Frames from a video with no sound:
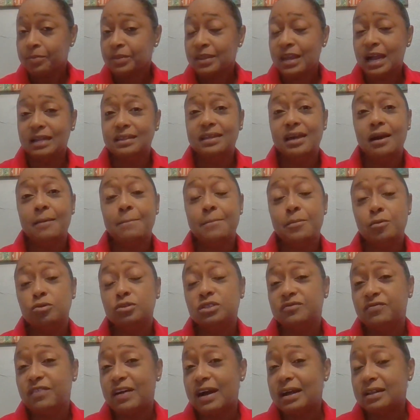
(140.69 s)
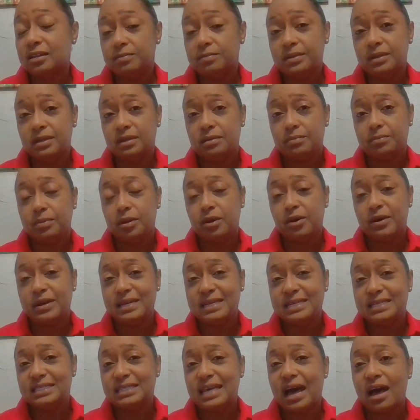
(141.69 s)
And their most valuable
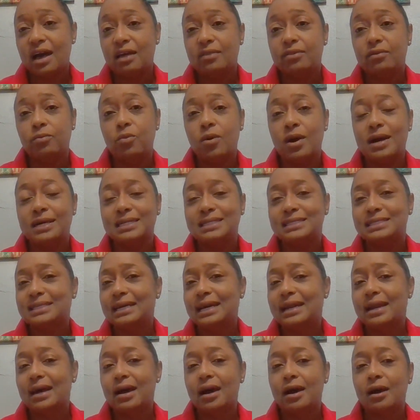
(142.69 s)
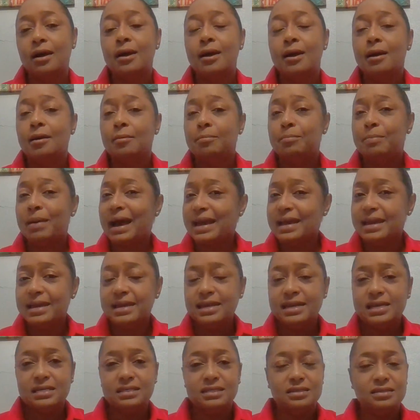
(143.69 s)
employees are the ones that are buying
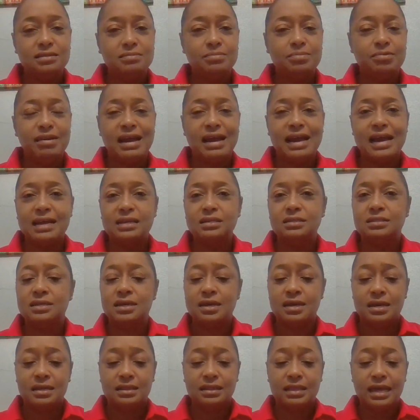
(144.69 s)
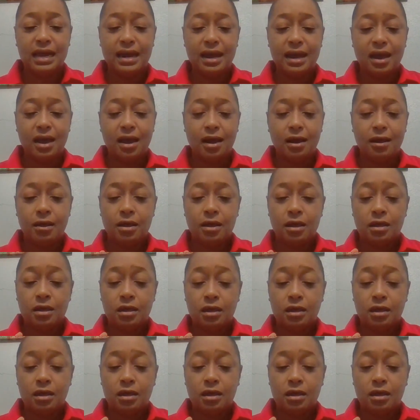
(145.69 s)
into the brand, that are